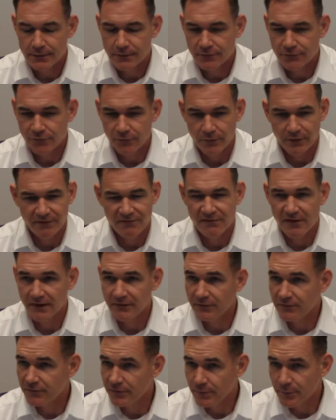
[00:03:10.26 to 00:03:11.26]

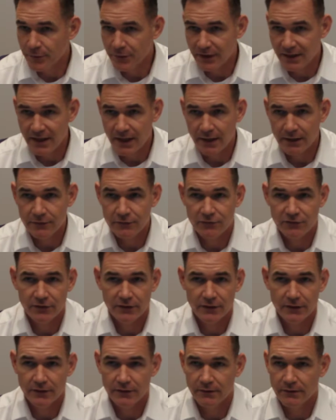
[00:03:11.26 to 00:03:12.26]
effective
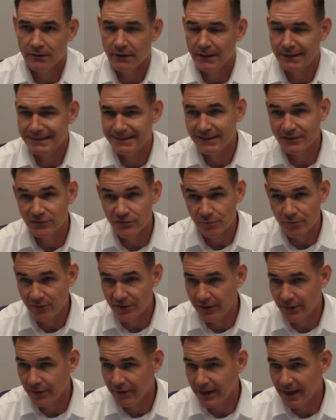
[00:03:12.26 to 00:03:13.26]
communication,
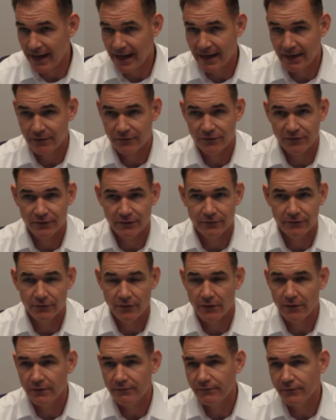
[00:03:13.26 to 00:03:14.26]
disciplinary actions.
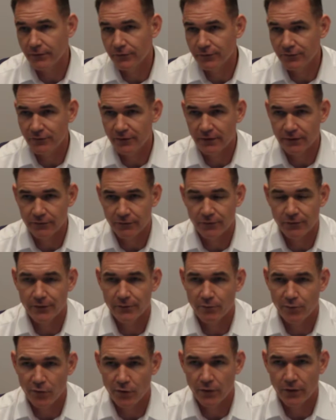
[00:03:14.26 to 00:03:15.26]
All of those things are
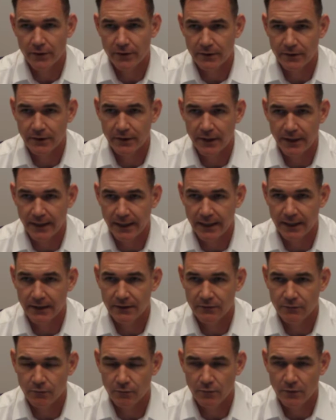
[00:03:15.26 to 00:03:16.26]
important,
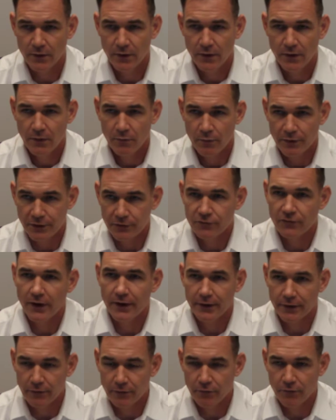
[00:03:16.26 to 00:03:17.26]
and when you try
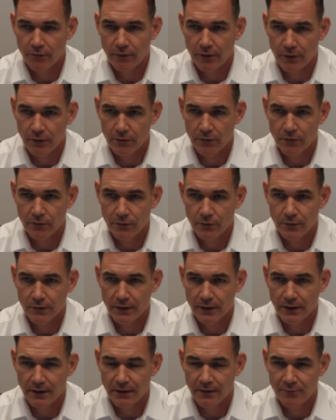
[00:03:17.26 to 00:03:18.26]
to
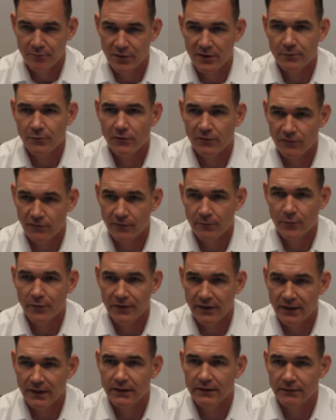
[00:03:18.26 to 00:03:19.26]
grow people from
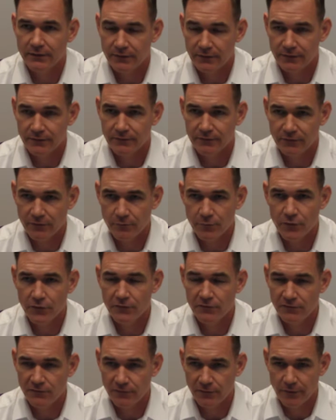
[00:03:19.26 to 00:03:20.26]
within to
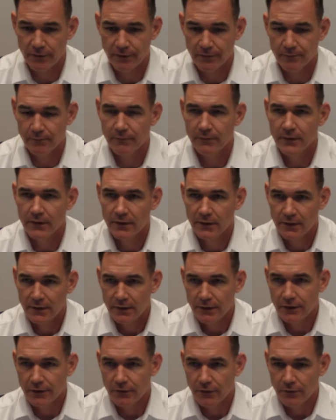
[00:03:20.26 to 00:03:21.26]
move from,
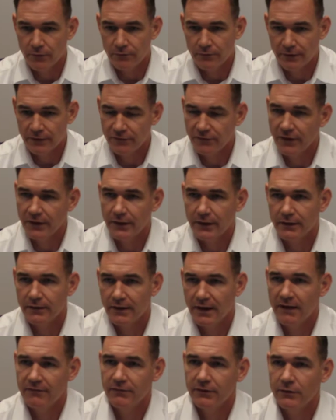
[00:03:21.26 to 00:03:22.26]
let's say a
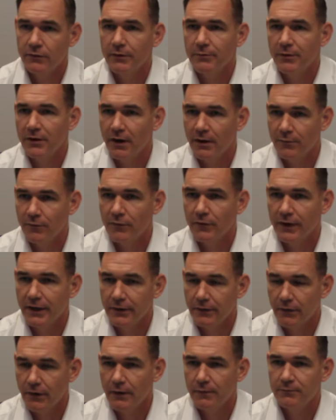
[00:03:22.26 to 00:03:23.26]
heavy equipment
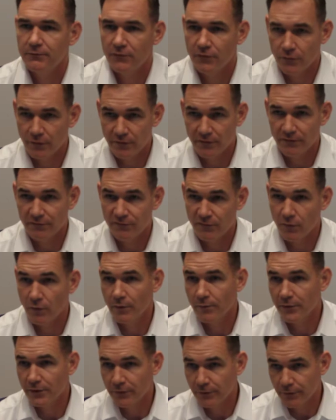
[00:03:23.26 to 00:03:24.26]
operator up to a
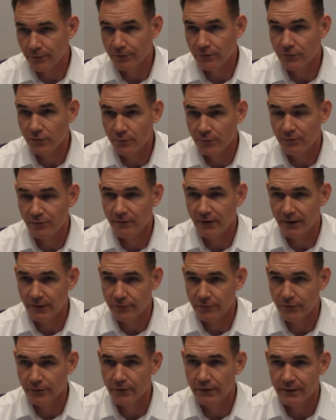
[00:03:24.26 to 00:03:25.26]
foreman or a
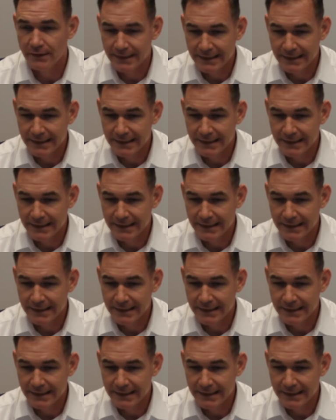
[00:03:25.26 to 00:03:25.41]
supervisor,